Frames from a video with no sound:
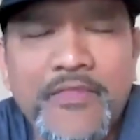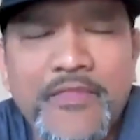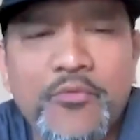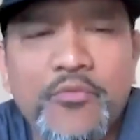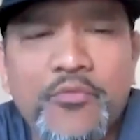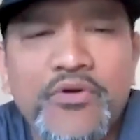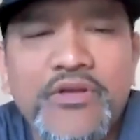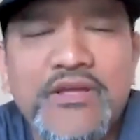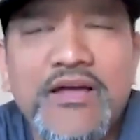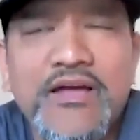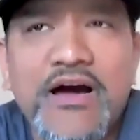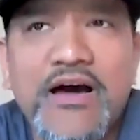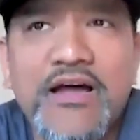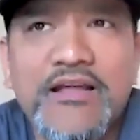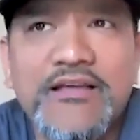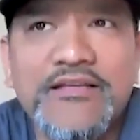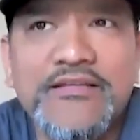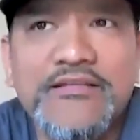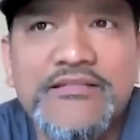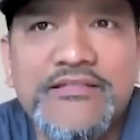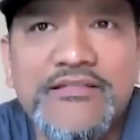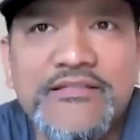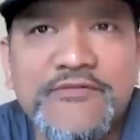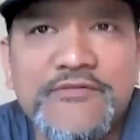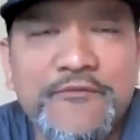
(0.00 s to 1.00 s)
We got to
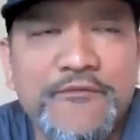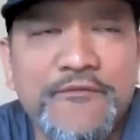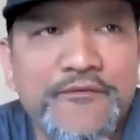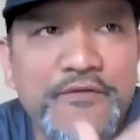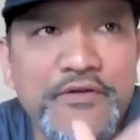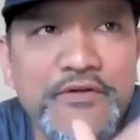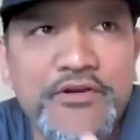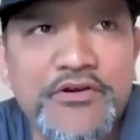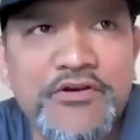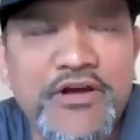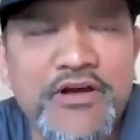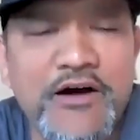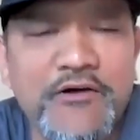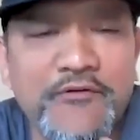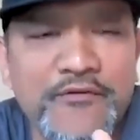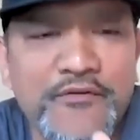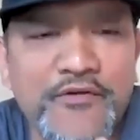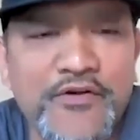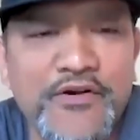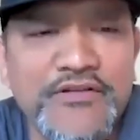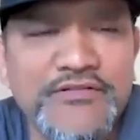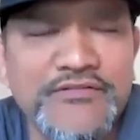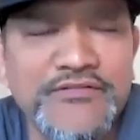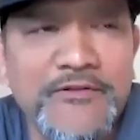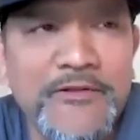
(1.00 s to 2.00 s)
figure out
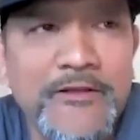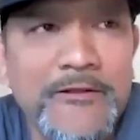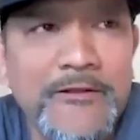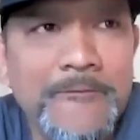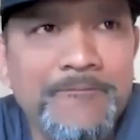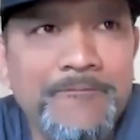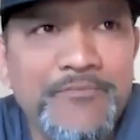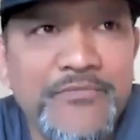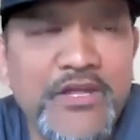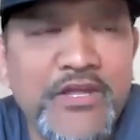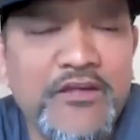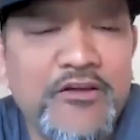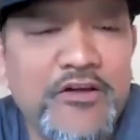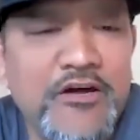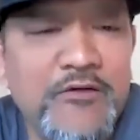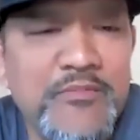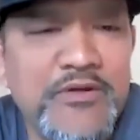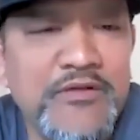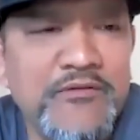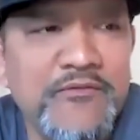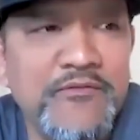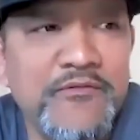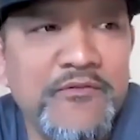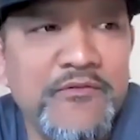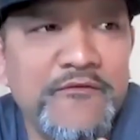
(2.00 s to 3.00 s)
first. They're
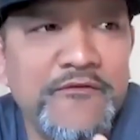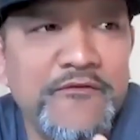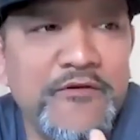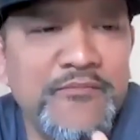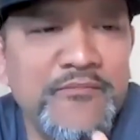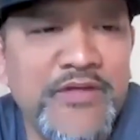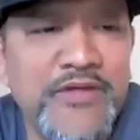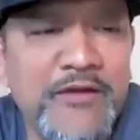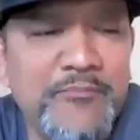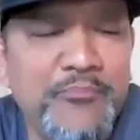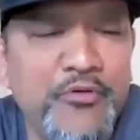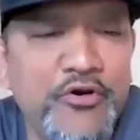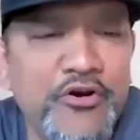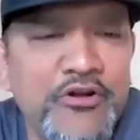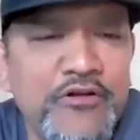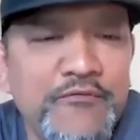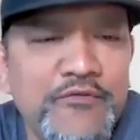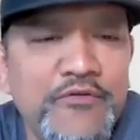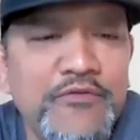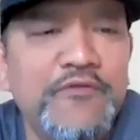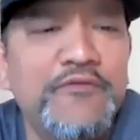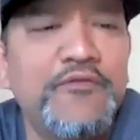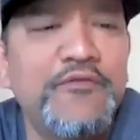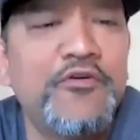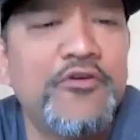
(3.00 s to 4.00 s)
coming from that point of
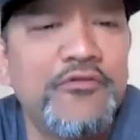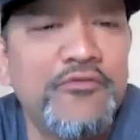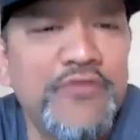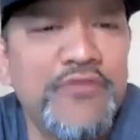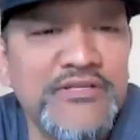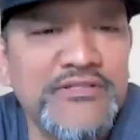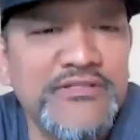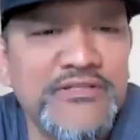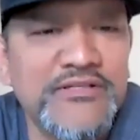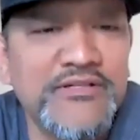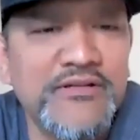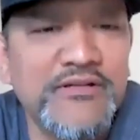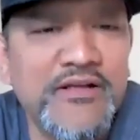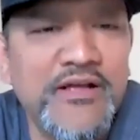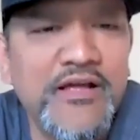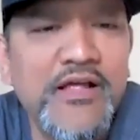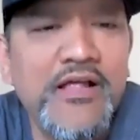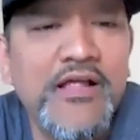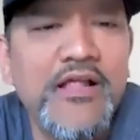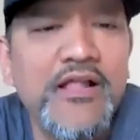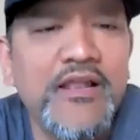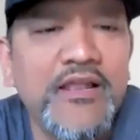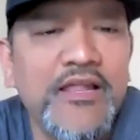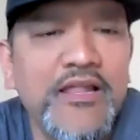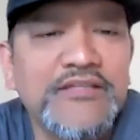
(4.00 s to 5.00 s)
view for a reason.
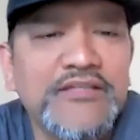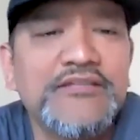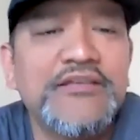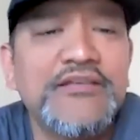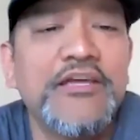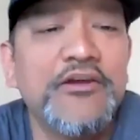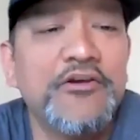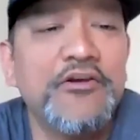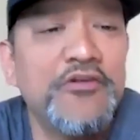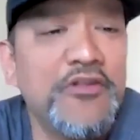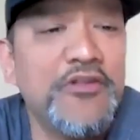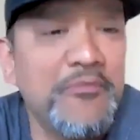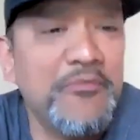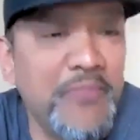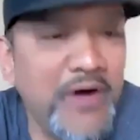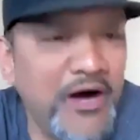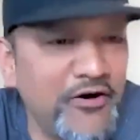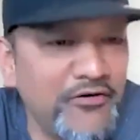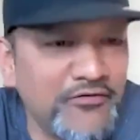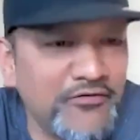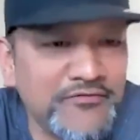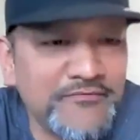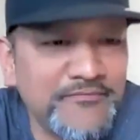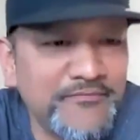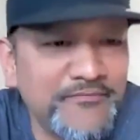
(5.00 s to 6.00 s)
Let's hear them
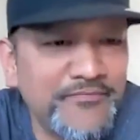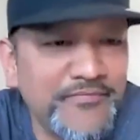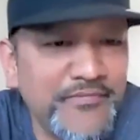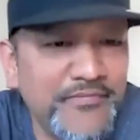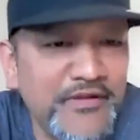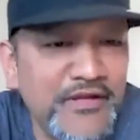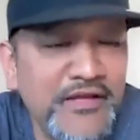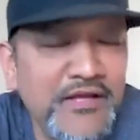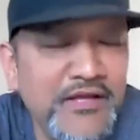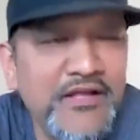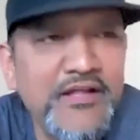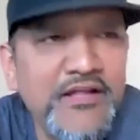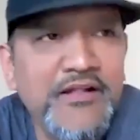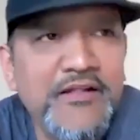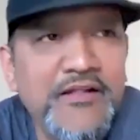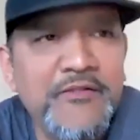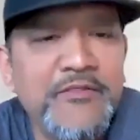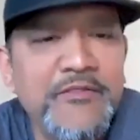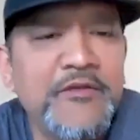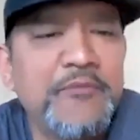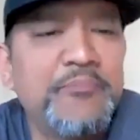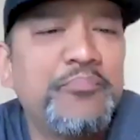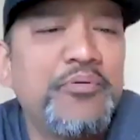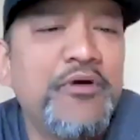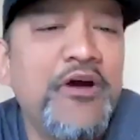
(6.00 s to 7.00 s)
out.
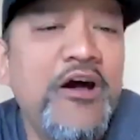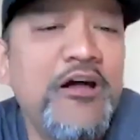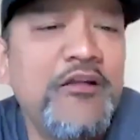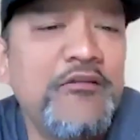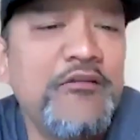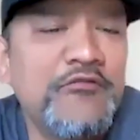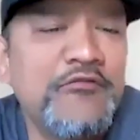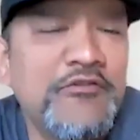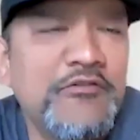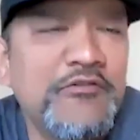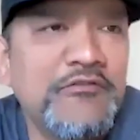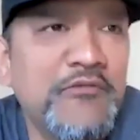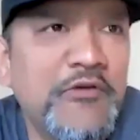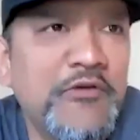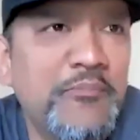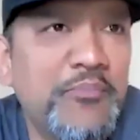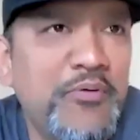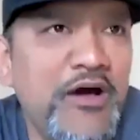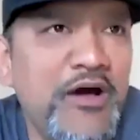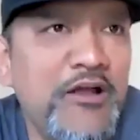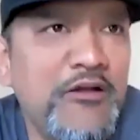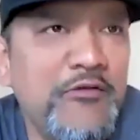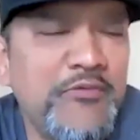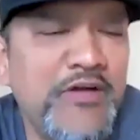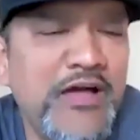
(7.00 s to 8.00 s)
The
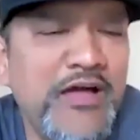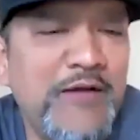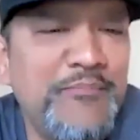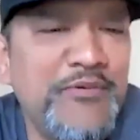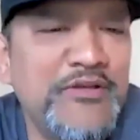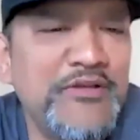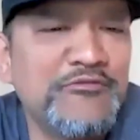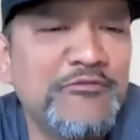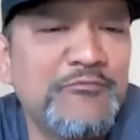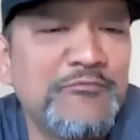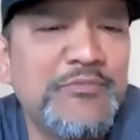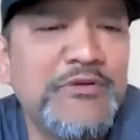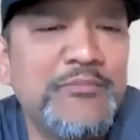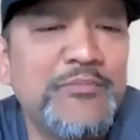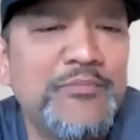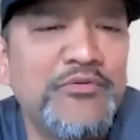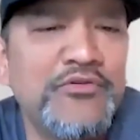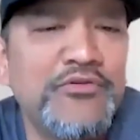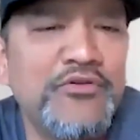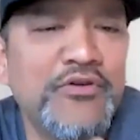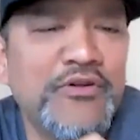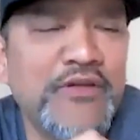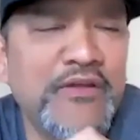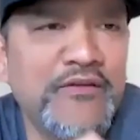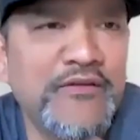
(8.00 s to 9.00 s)
problem happens when
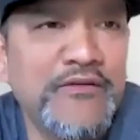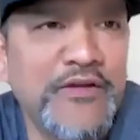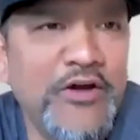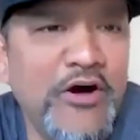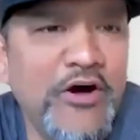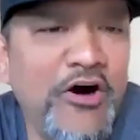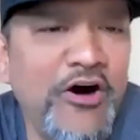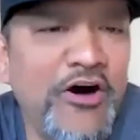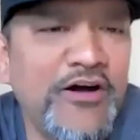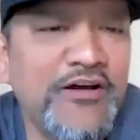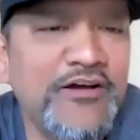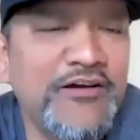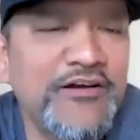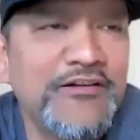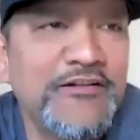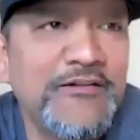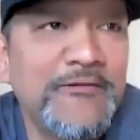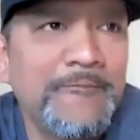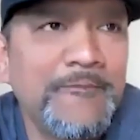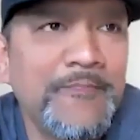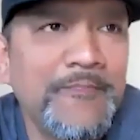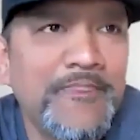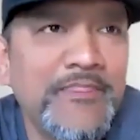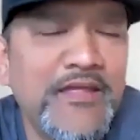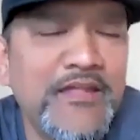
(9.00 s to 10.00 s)
people can talk
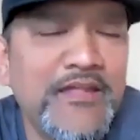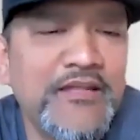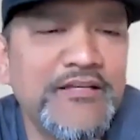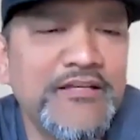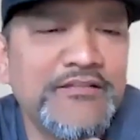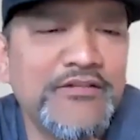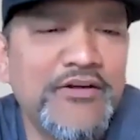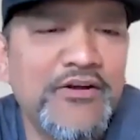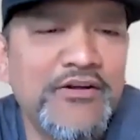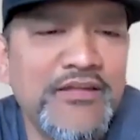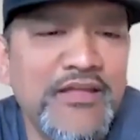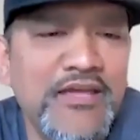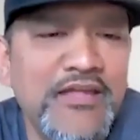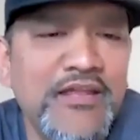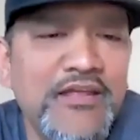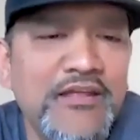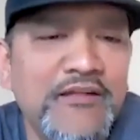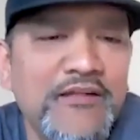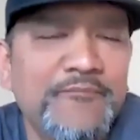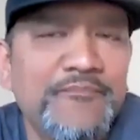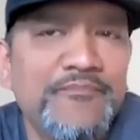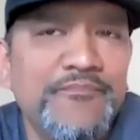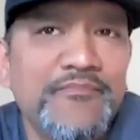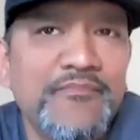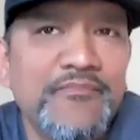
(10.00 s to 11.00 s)
and they start
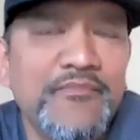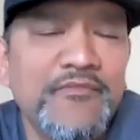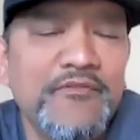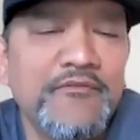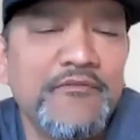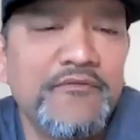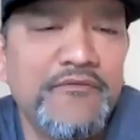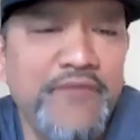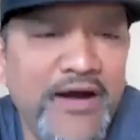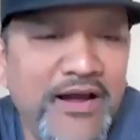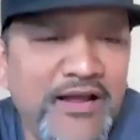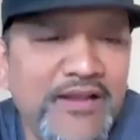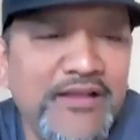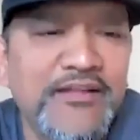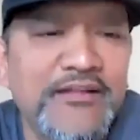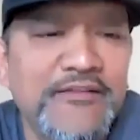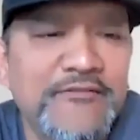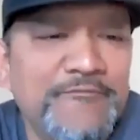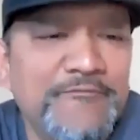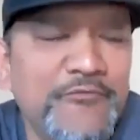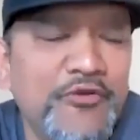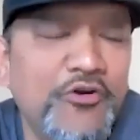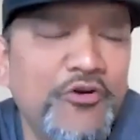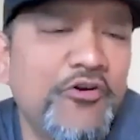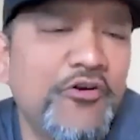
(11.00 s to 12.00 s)
getting violent,
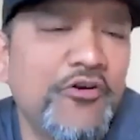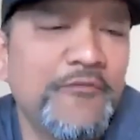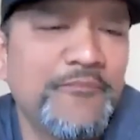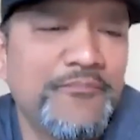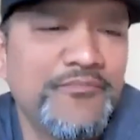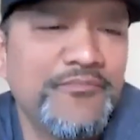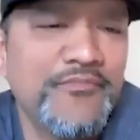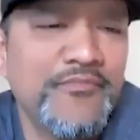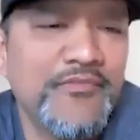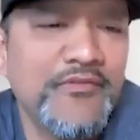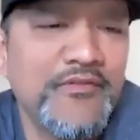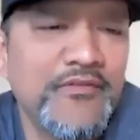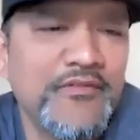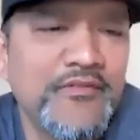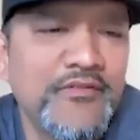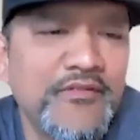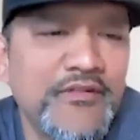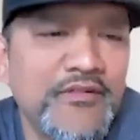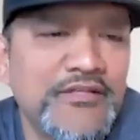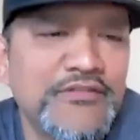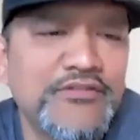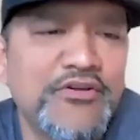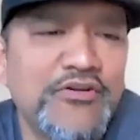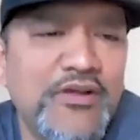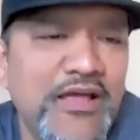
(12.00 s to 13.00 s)
or
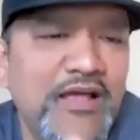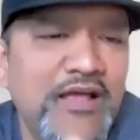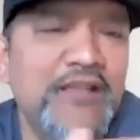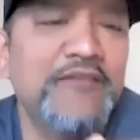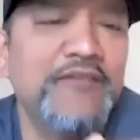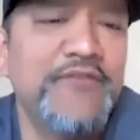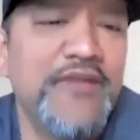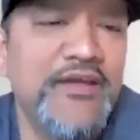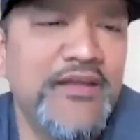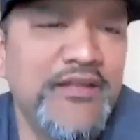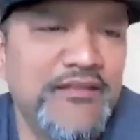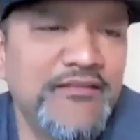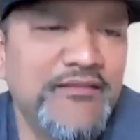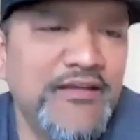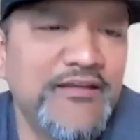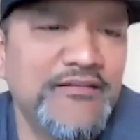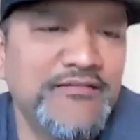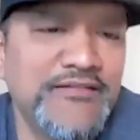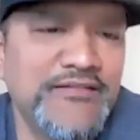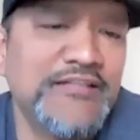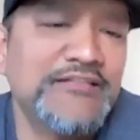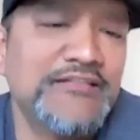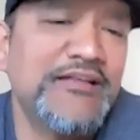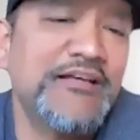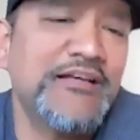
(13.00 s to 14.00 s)
they start elevating things.
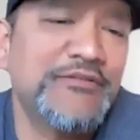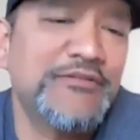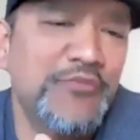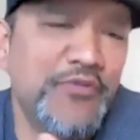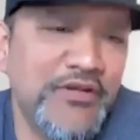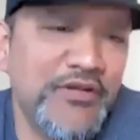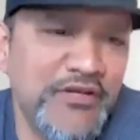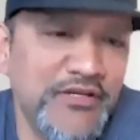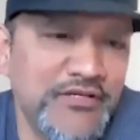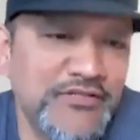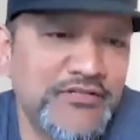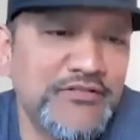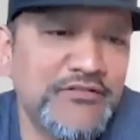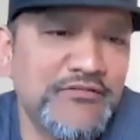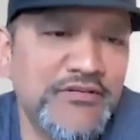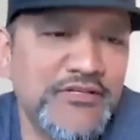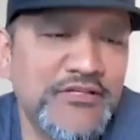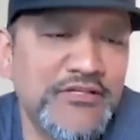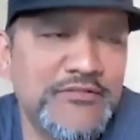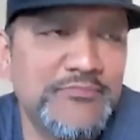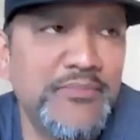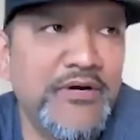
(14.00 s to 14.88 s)
That's where the issue is.